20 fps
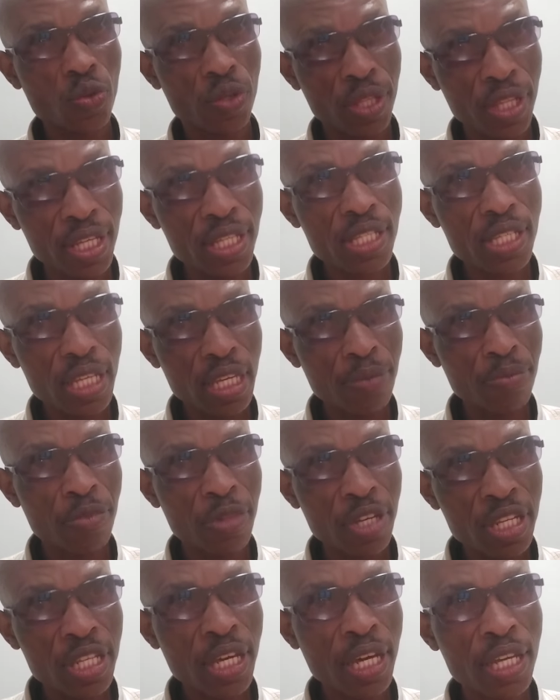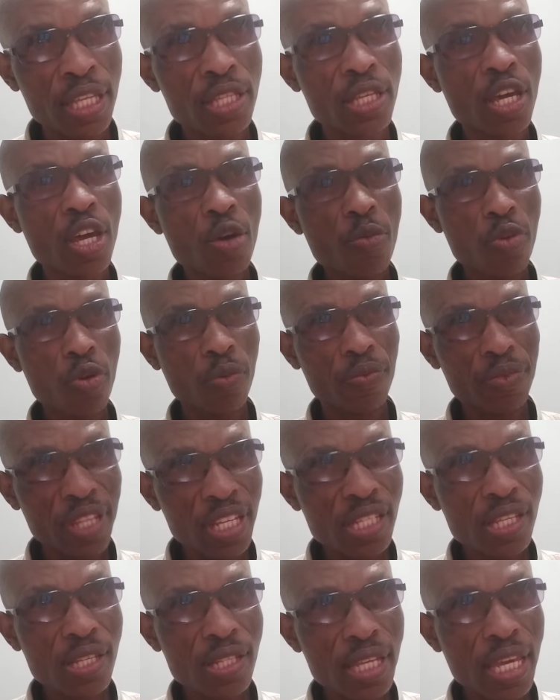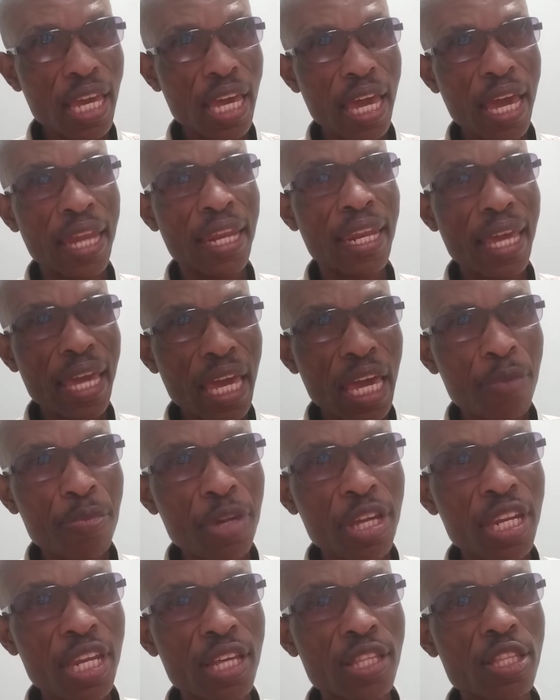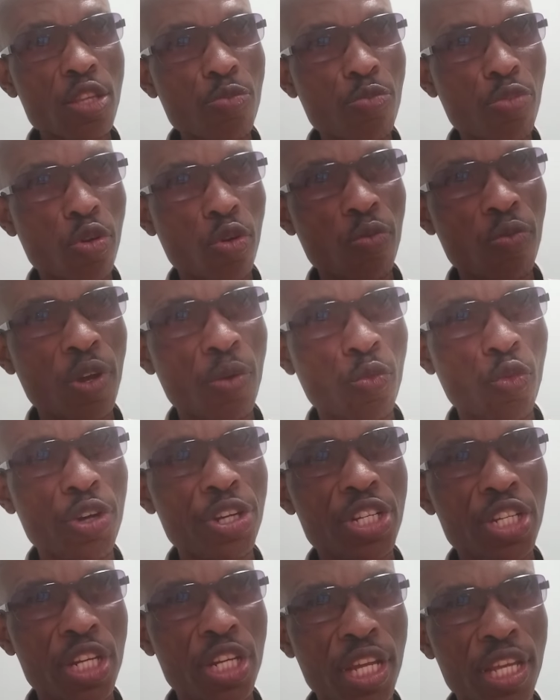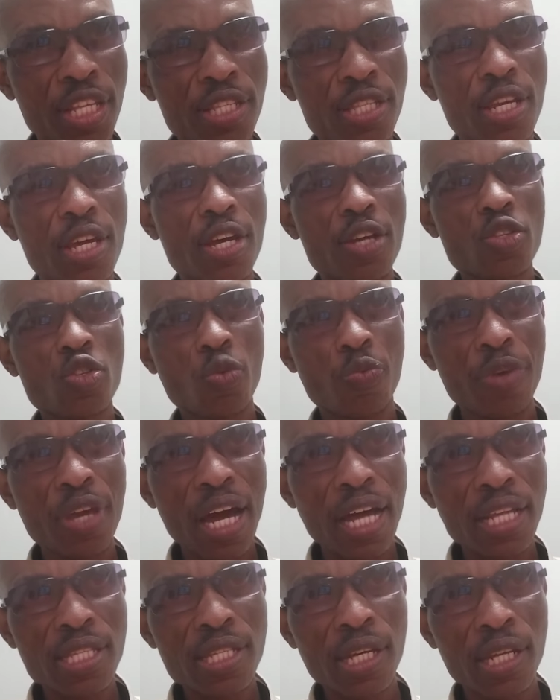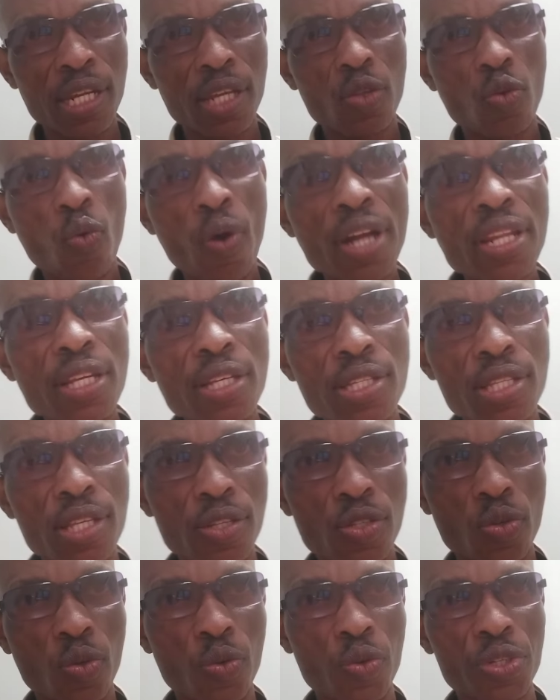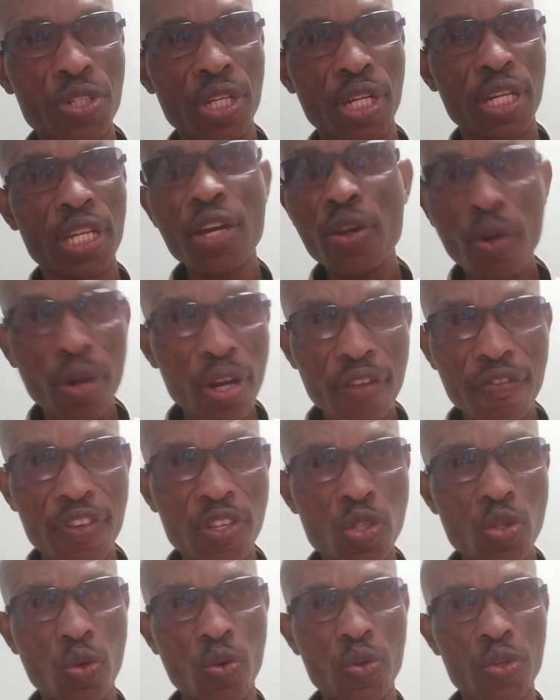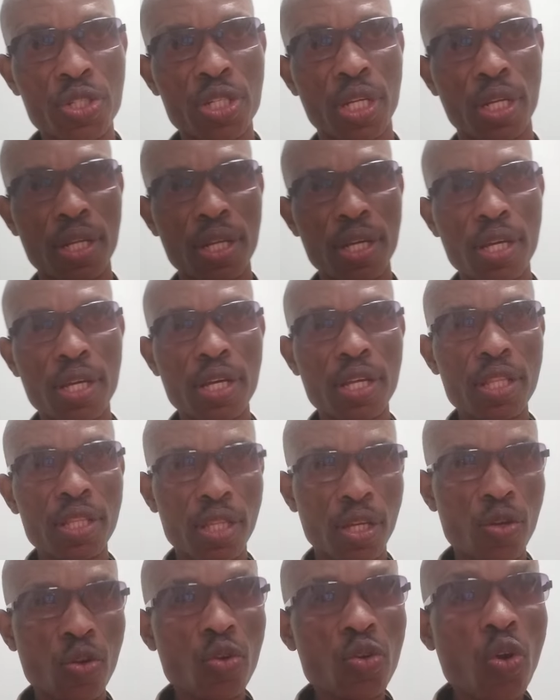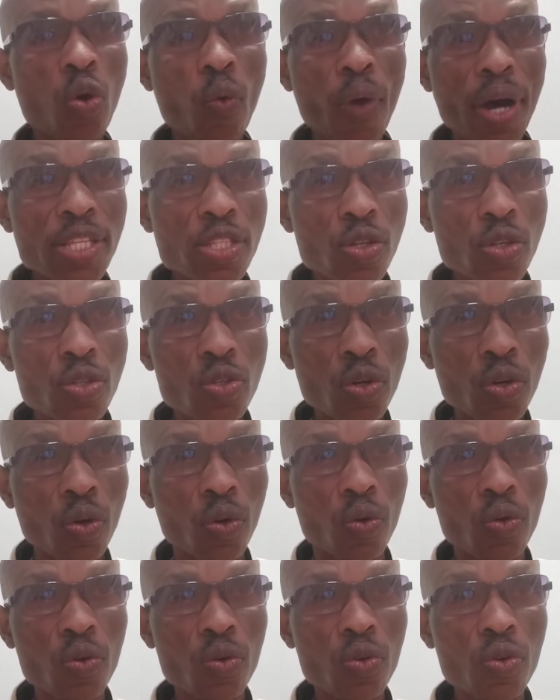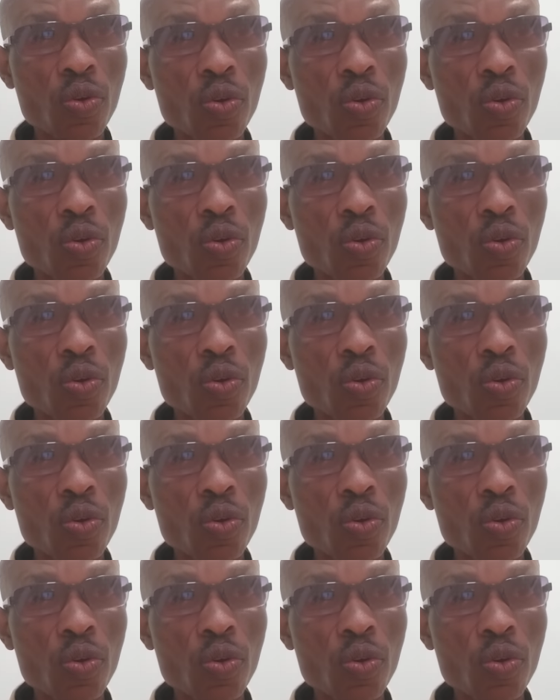to this immediate problem? This is an imminent problem which needs to be attended. What is the solution? They don't have a solution. They don't know what to do.